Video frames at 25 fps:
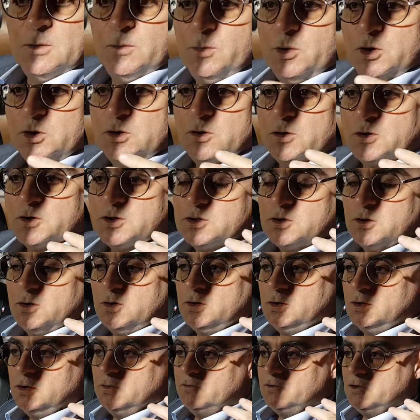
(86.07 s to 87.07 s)
but also
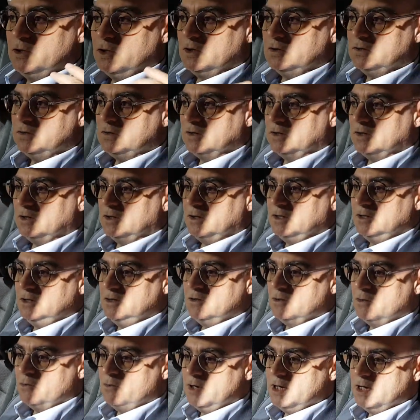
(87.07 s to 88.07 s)
you've got in
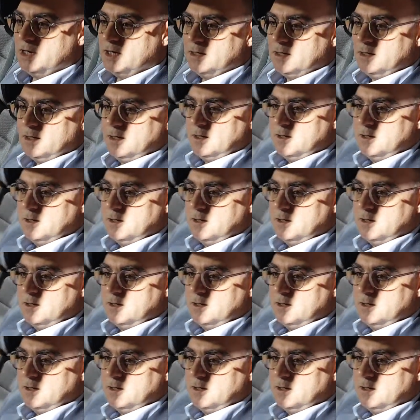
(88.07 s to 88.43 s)
the rear